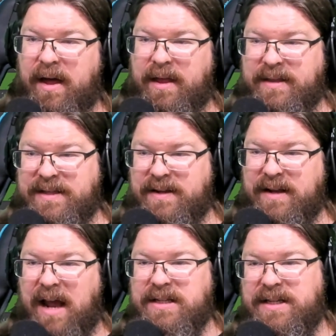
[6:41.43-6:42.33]
these
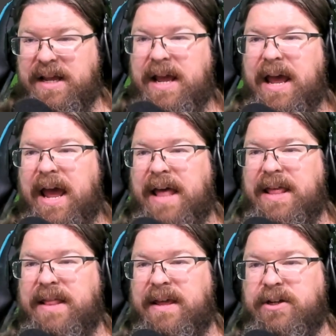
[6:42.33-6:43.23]
little guys, and
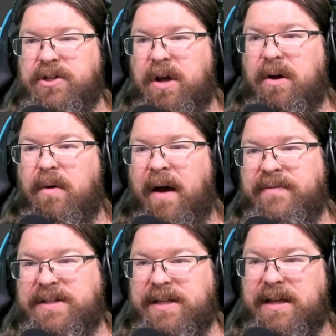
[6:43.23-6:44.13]
then they show
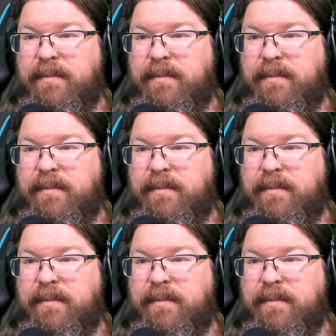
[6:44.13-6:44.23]
obviously